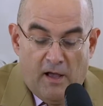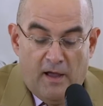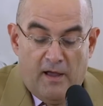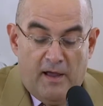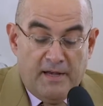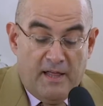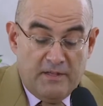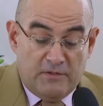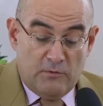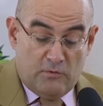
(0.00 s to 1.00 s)
In
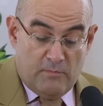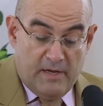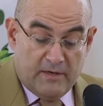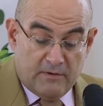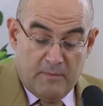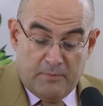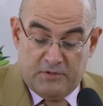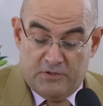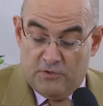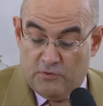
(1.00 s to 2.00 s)
addition to my current
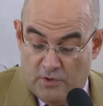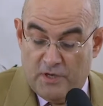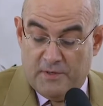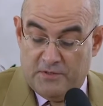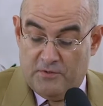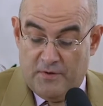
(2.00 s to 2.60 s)
position to the University